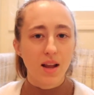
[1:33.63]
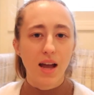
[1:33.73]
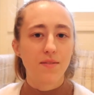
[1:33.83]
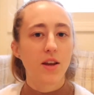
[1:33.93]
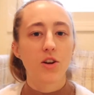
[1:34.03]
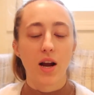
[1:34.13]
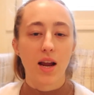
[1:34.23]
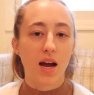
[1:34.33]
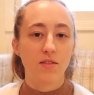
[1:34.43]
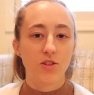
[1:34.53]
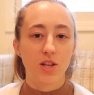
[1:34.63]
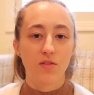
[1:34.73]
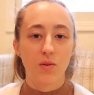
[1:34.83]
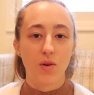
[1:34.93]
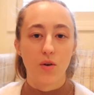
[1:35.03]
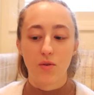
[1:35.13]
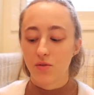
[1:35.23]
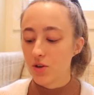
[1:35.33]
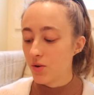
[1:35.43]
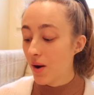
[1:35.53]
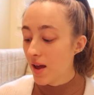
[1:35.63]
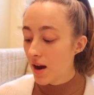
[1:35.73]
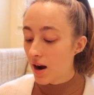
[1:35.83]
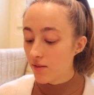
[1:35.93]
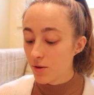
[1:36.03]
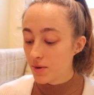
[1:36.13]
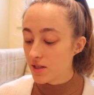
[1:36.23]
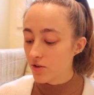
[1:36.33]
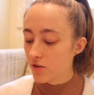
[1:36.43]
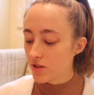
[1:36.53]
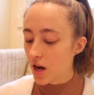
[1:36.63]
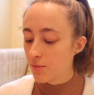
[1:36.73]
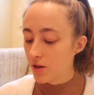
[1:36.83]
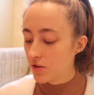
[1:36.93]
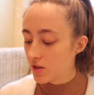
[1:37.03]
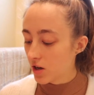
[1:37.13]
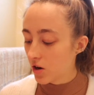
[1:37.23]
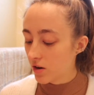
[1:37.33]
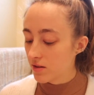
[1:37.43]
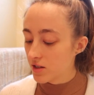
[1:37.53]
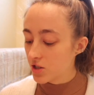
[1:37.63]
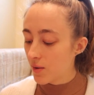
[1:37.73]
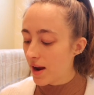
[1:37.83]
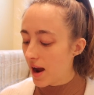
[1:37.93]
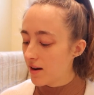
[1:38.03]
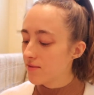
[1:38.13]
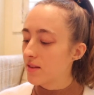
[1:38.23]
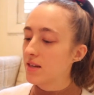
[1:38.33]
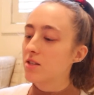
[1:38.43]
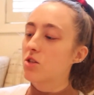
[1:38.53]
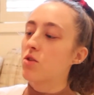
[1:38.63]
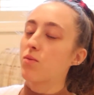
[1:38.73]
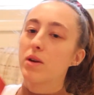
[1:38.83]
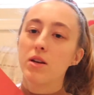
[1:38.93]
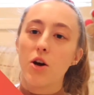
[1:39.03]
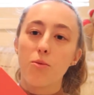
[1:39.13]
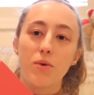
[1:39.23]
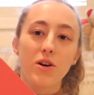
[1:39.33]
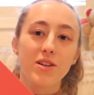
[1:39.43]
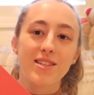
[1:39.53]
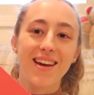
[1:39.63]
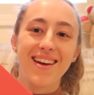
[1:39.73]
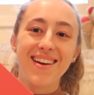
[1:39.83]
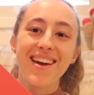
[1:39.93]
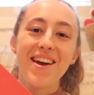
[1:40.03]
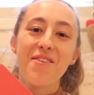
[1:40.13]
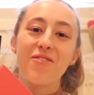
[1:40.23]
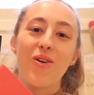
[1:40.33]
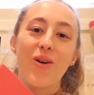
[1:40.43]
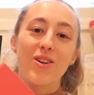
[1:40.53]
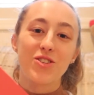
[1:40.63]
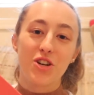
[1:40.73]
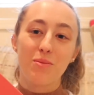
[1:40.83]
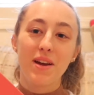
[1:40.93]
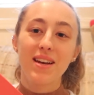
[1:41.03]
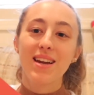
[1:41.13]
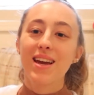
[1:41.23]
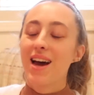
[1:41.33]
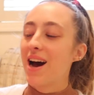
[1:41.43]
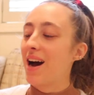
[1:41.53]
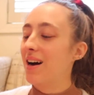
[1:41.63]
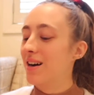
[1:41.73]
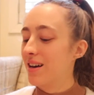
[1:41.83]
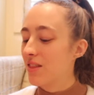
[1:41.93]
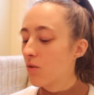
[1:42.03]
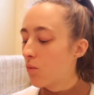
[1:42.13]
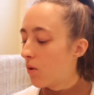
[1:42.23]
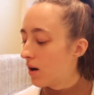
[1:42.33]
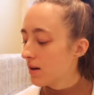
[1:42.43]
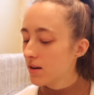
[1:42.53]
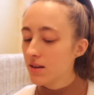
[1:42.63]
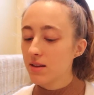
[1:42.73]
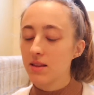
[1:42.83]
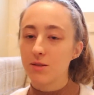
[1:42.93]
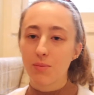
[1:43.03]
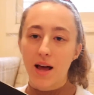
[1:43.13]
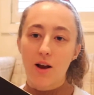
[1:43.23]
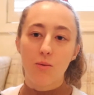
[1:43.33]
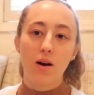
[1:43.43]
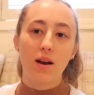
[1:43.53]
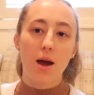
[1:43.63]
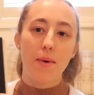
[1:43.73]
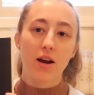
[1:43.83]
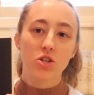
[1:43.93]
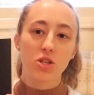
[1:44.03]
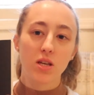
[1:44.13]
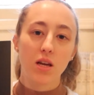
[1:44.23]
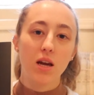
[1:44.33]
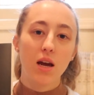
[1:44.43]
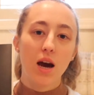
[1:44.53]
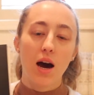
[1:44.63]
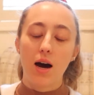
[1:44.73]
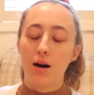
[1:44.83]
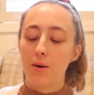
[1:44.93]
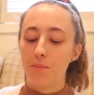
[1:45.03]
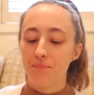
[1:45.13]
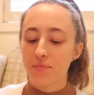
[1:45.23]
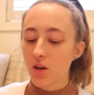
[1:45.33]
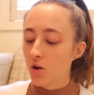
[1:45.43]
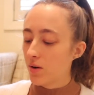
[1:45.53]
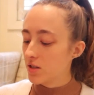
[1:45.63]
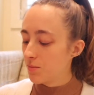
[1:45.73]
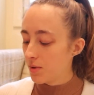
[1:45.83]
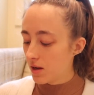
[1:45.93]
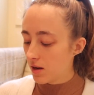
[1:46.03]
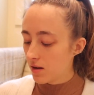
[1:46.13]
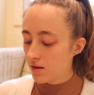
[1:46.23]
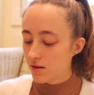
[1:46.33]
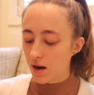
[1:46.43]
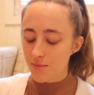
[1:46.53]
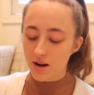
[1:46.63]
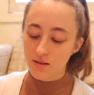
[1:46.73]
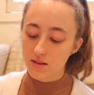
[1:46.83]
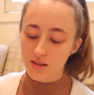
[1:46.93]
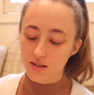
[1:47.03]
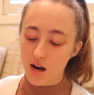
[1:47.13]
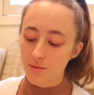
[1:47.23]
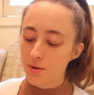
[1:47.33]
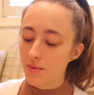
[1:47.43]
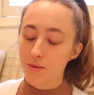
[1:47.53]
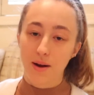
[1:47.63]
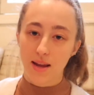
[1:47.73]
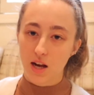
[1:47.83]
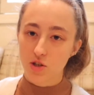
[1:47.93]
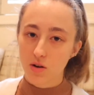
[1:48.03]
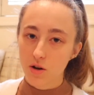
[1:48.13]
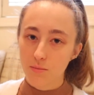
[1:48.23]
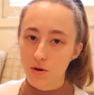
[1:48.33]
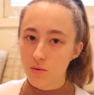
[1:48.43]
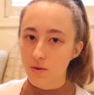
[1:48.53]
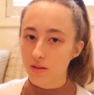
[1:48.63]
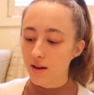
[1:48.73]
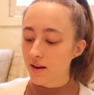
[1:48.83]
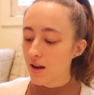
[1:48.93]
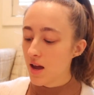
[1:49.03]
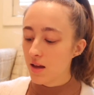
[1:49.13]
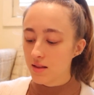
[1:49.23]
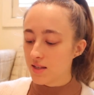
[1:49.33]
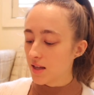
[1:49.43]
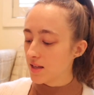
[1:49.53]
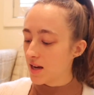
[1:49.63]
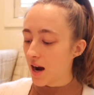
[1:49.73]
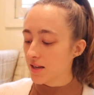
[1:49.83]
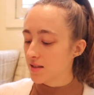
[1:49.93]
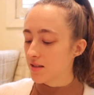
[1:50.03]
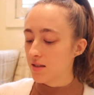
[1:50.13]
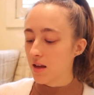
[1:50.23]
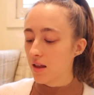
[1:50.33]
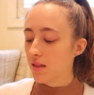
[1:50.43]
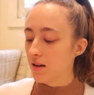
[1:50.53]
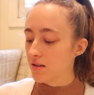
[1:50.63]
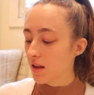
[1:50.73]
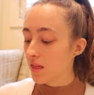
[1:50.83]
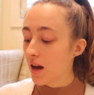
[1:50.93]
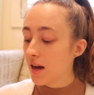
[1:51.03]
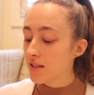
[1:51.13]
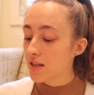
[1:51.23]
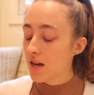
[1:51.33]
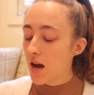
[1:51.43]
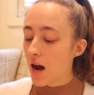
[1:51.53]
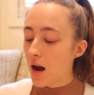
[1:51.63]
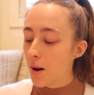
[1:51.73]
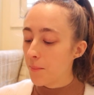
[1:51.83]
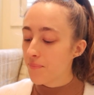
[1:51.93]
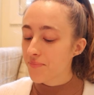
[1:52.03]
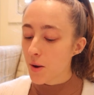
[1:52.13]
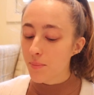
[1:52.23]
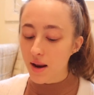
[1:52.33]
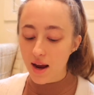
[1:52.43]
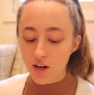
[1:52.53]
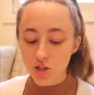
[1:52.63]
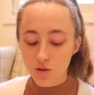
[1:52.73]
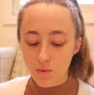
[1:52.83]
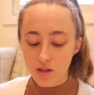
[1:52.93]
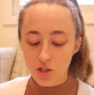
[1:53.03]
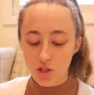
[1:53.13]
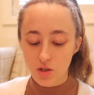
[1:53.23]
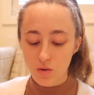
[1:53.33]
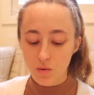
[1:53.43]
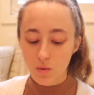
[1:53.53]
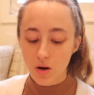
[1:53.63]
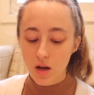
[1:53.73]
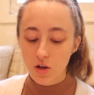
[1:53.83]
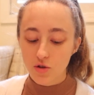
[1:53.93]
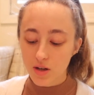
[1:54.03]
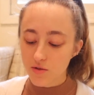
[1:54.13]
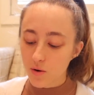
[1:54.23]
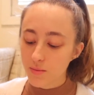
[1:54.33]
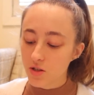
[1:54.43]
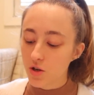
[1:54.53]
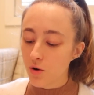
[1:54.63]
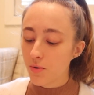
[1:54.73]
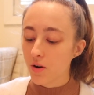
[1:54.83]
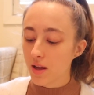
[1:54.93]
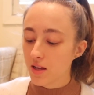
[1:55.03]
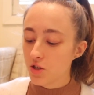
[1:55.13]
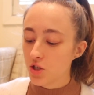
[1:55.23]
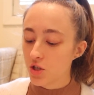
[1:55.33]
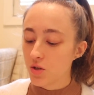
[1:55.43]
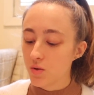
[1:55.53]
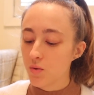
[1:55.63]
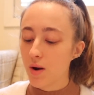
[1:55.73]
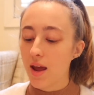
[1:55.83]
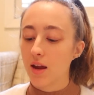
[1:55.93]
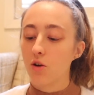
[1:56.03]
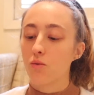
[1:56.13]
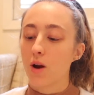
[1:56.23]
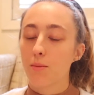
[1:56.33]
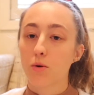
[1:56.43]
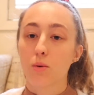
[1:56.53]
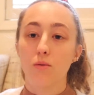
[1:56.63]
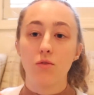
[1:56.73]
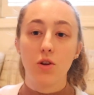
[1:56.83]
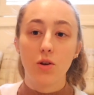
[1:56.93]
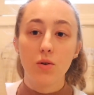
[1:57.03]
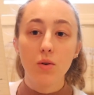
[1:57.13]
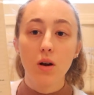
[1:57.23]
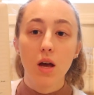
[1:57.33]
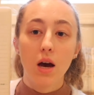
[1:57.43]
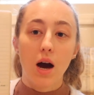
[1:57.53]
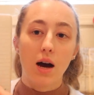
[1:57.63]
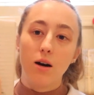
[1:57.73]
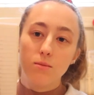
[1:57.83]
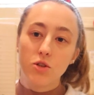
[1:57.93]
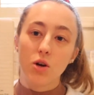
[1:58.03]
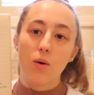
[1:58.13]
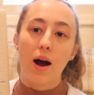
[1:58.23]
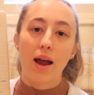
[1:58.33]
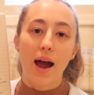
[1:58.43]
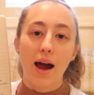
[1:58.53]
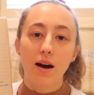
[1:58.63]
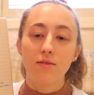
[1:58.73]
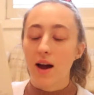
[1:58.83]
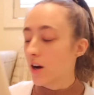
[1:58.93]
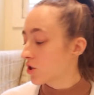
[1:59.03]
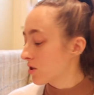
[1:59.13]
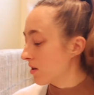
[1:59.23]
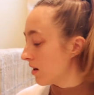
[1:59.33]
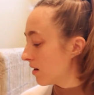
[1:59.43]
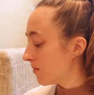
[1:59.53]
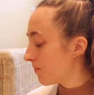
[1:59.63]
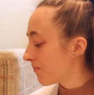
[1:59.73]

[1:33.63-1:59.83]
I figured I'd kind of just give you an overview of the materials I've been using currently. So I have these three notebooks for German. This black one, I'm actually going to be, this has kind of been like my catch-all notebook with like daily tasks and things like that. But I actually want to transform this notebook into a grammar review. So I have actually